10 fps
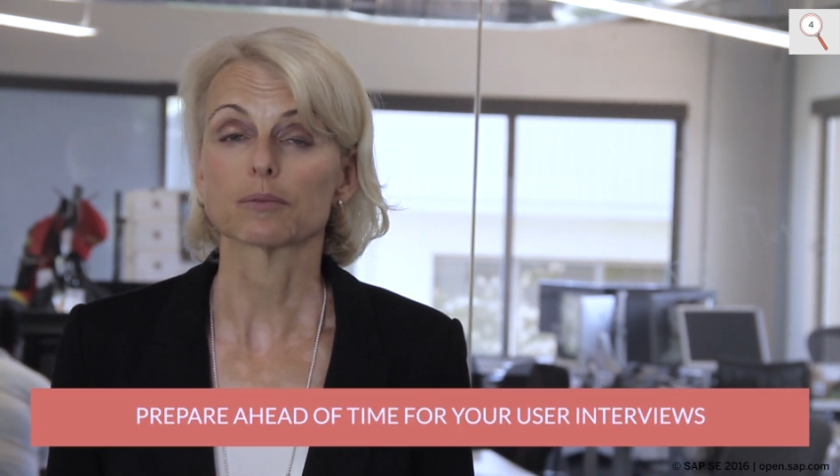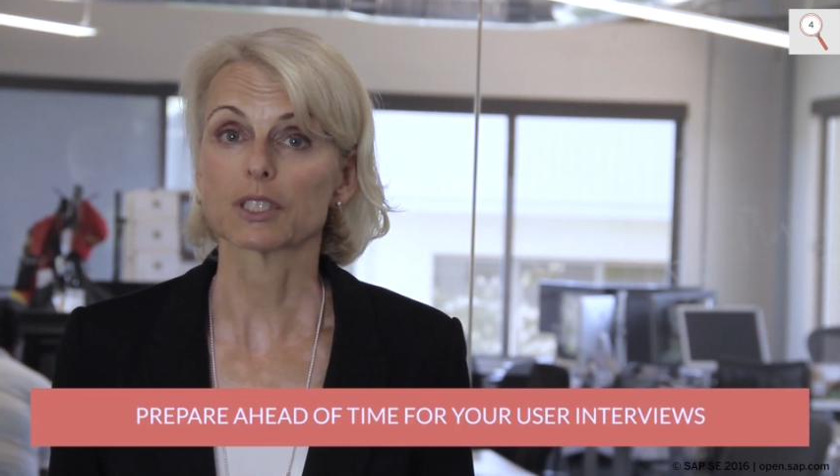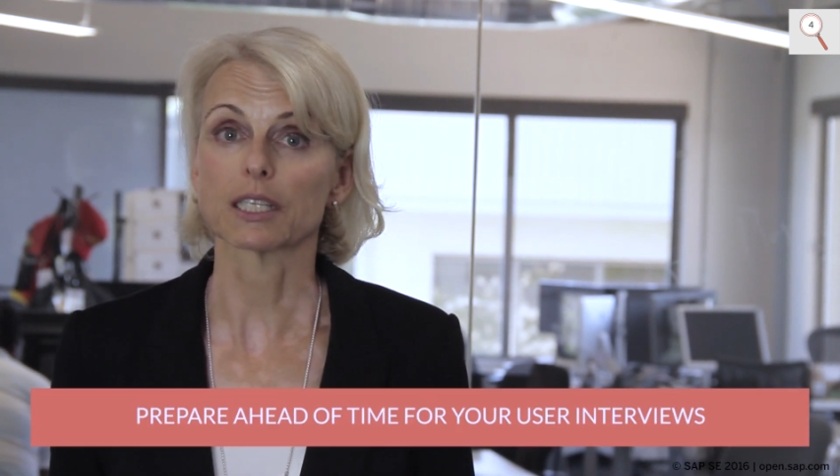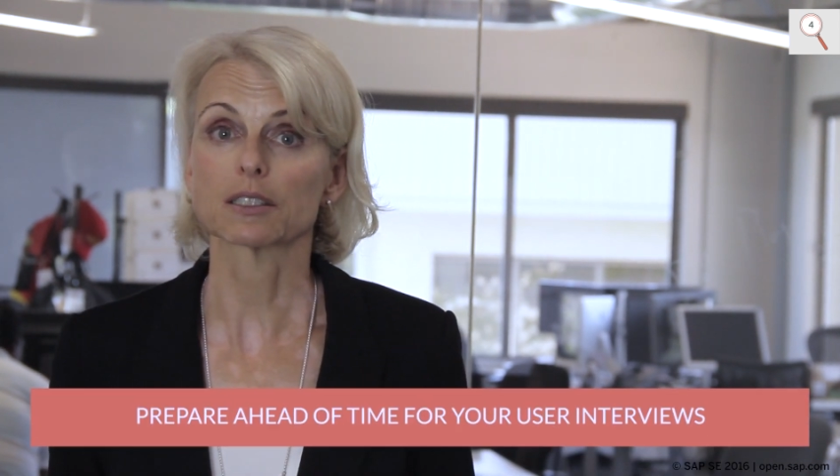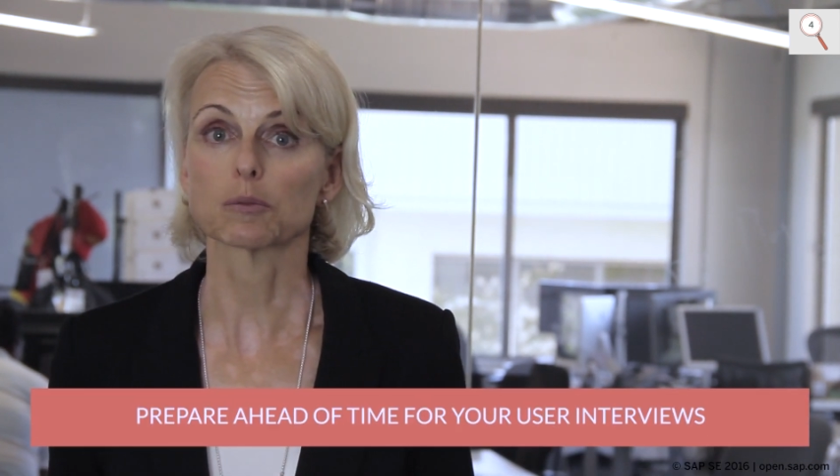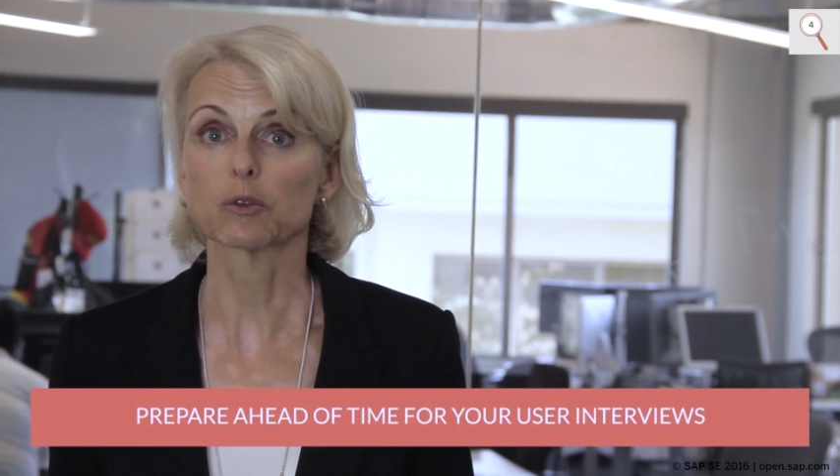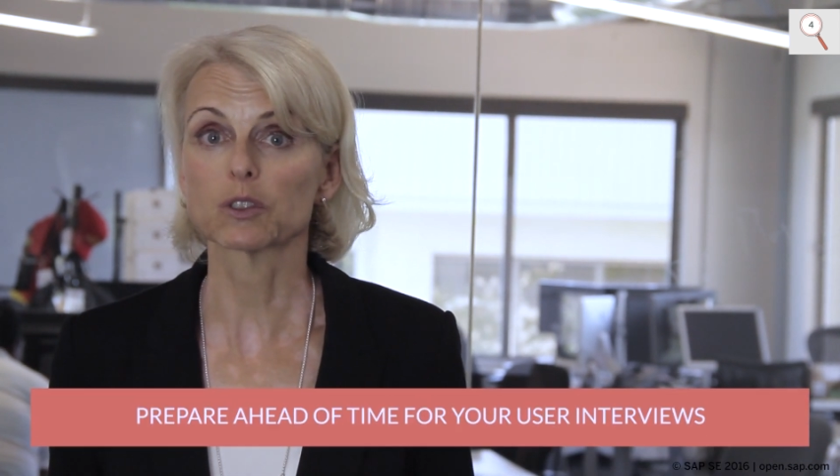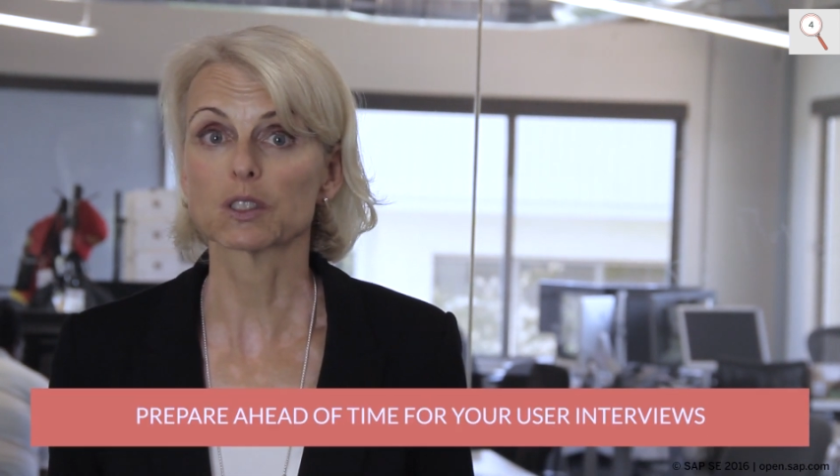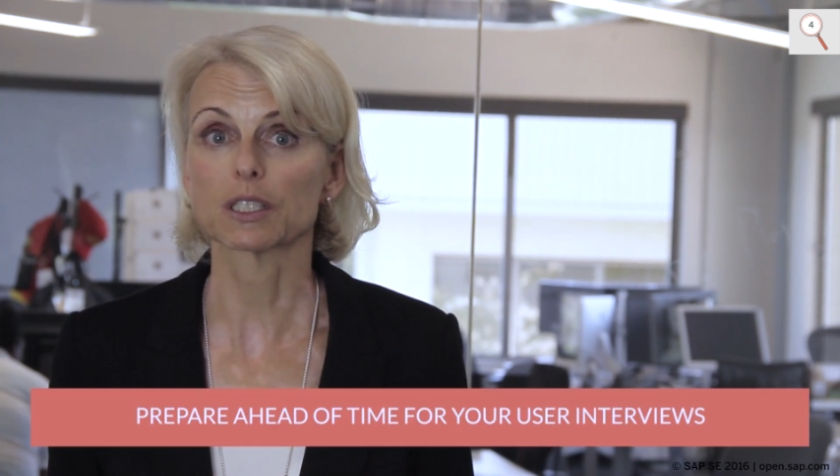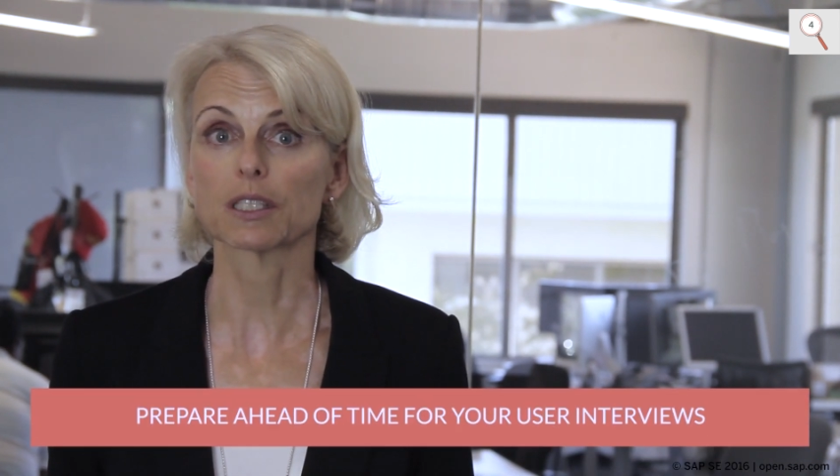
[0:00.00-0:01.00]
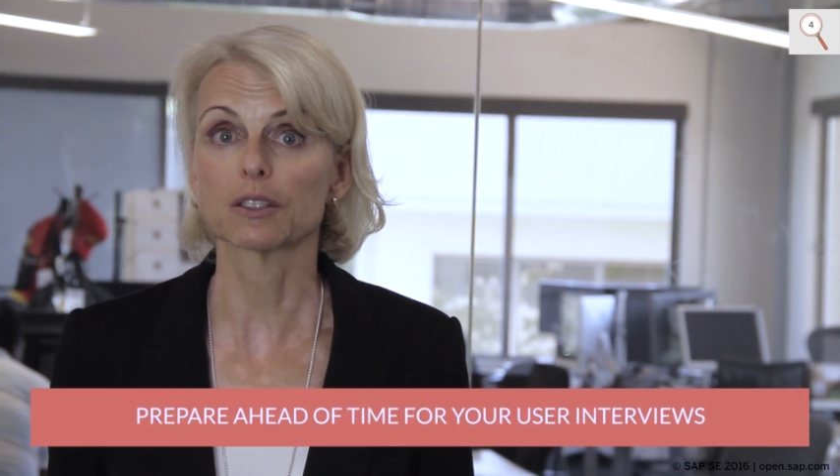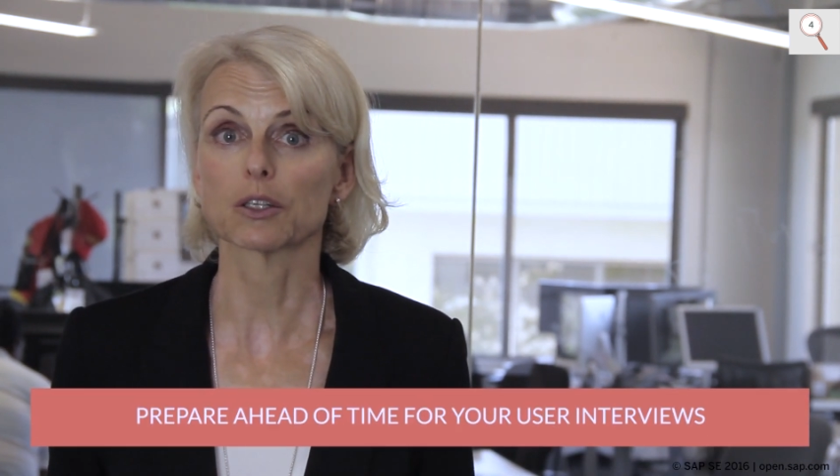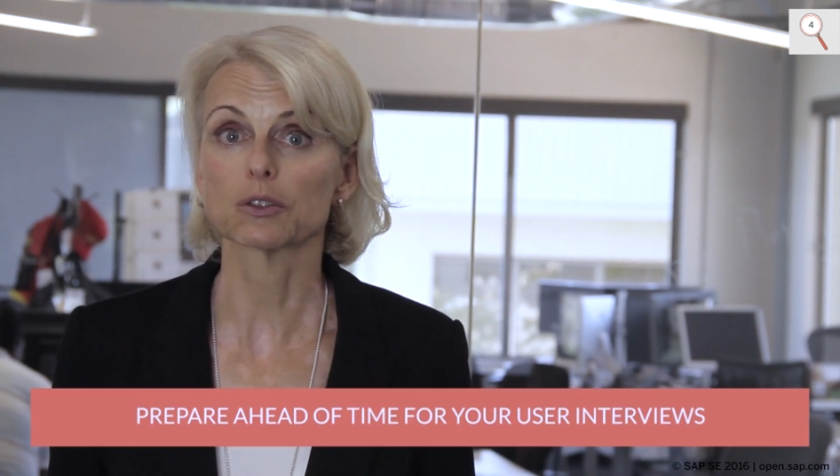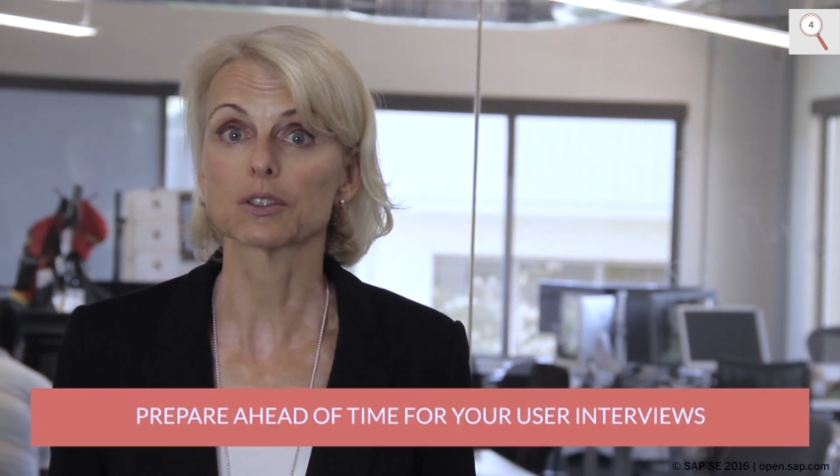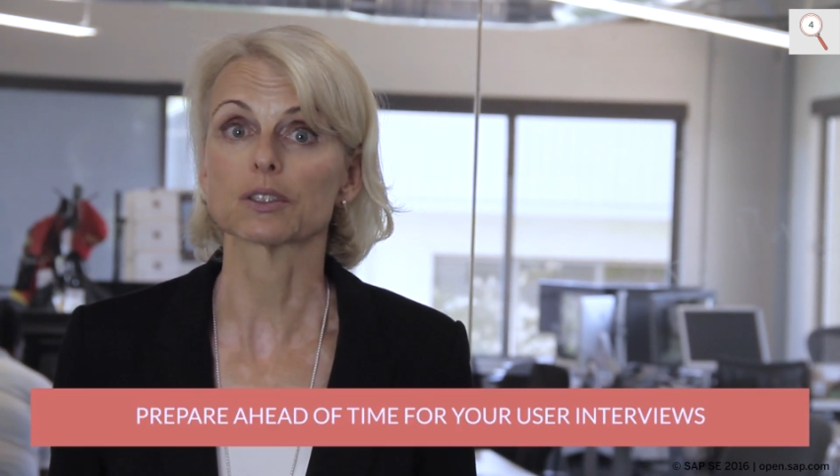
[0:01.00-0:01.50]
Take some of the sticky
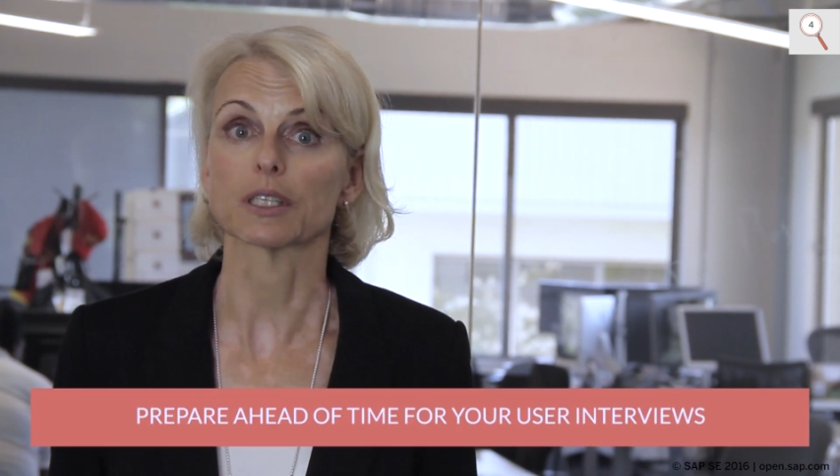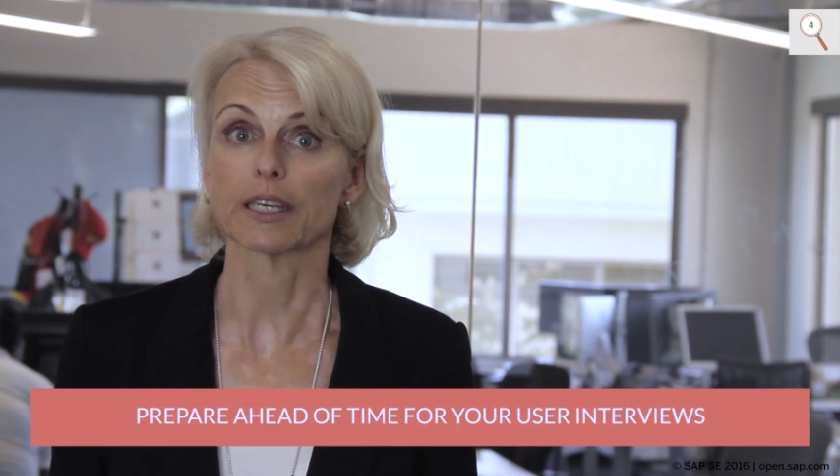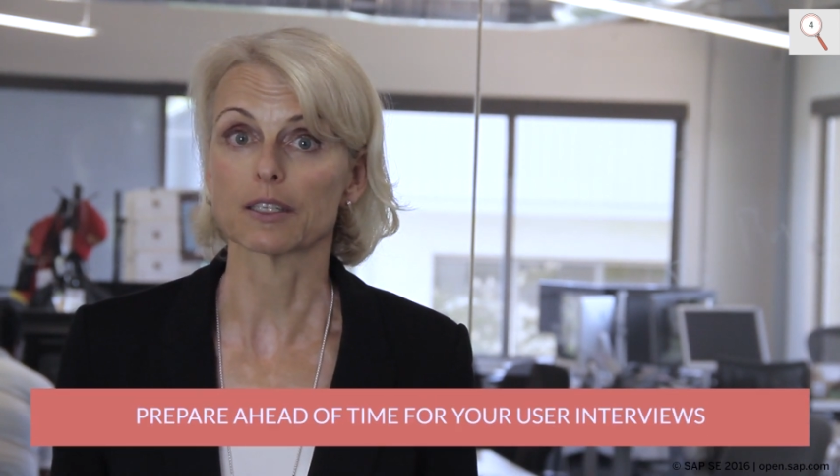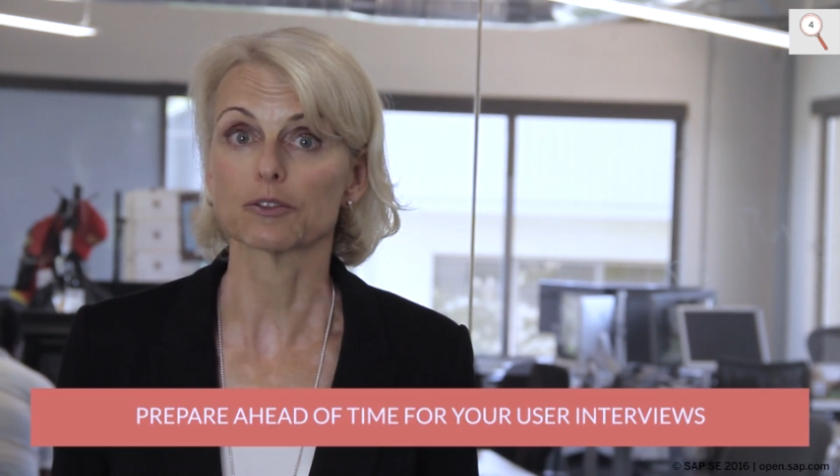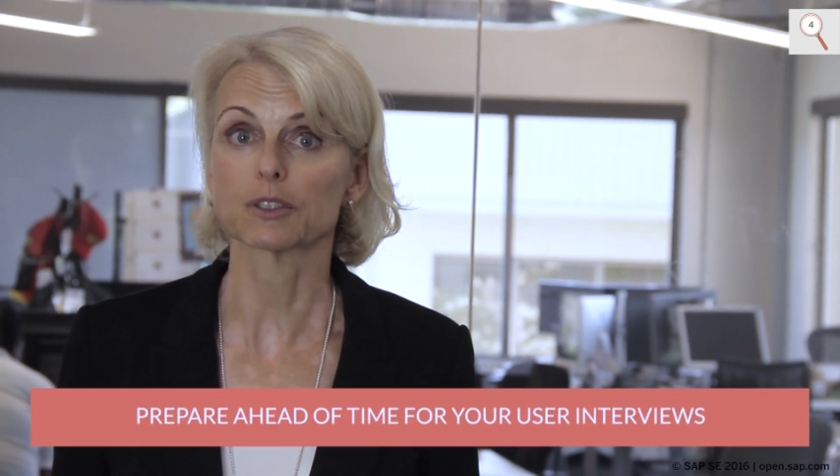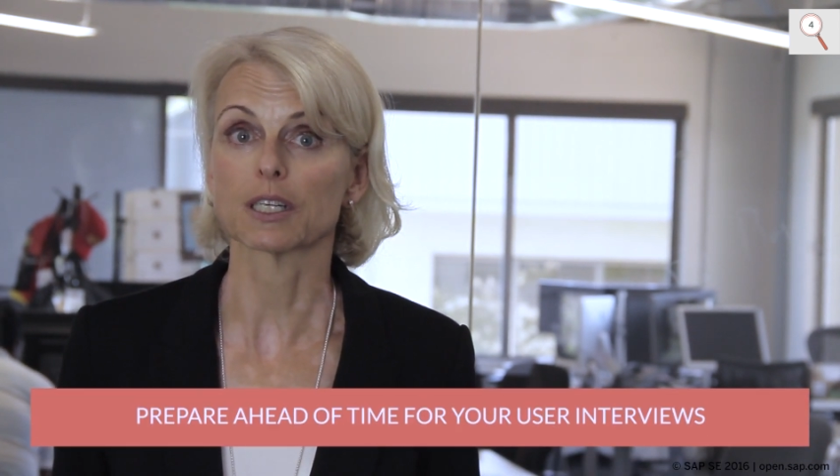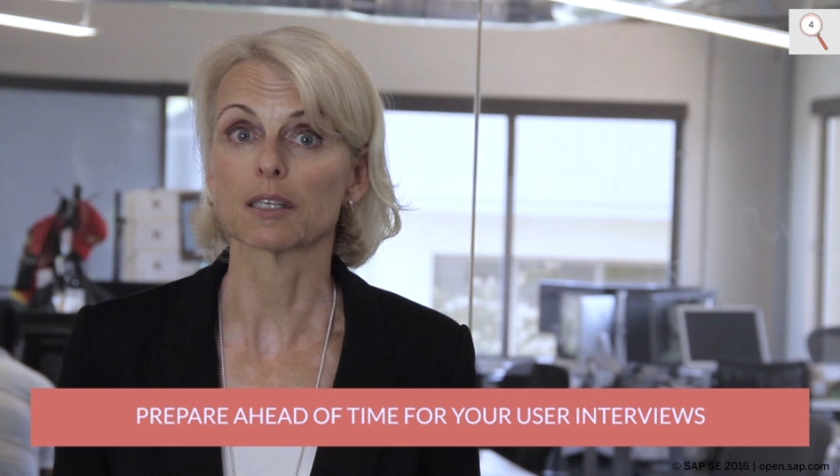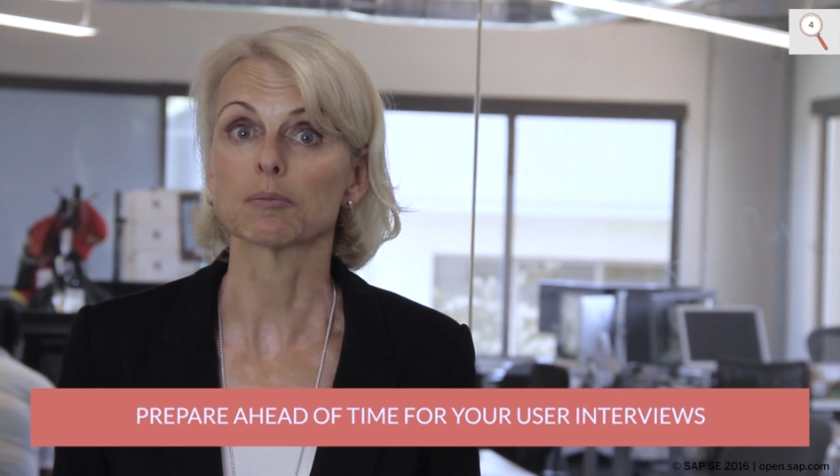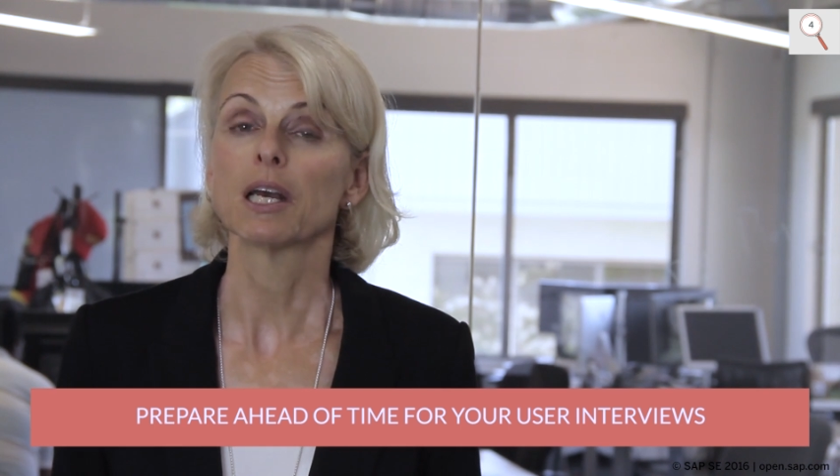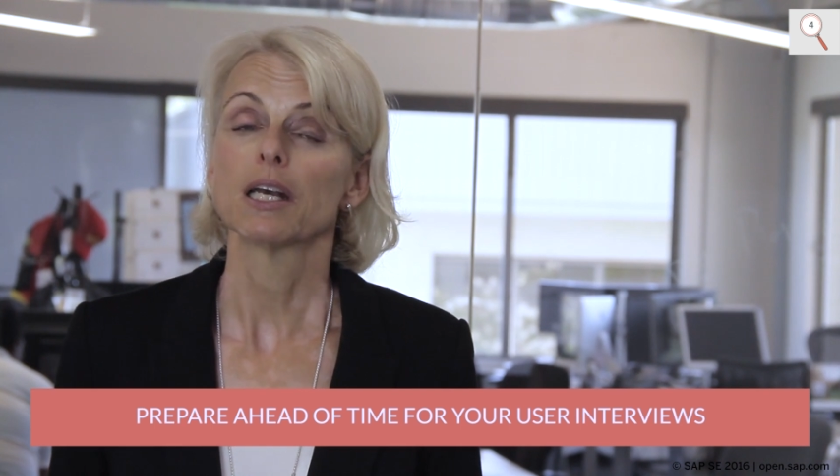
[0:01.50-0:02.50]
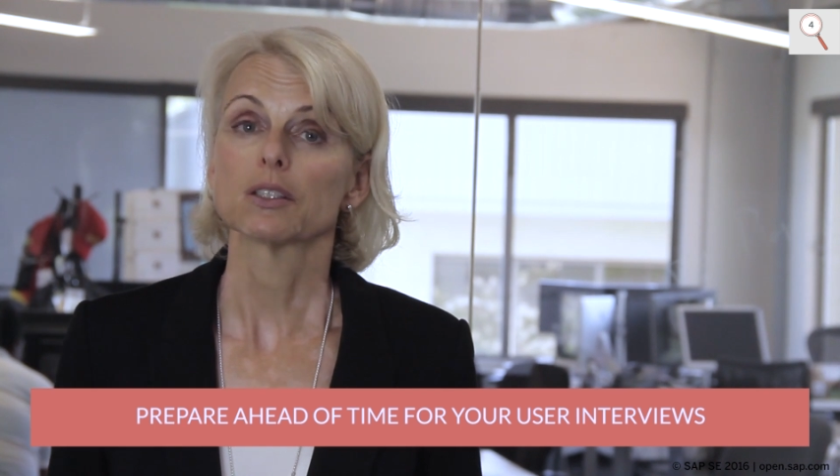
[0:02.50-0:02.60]
notes ahead of time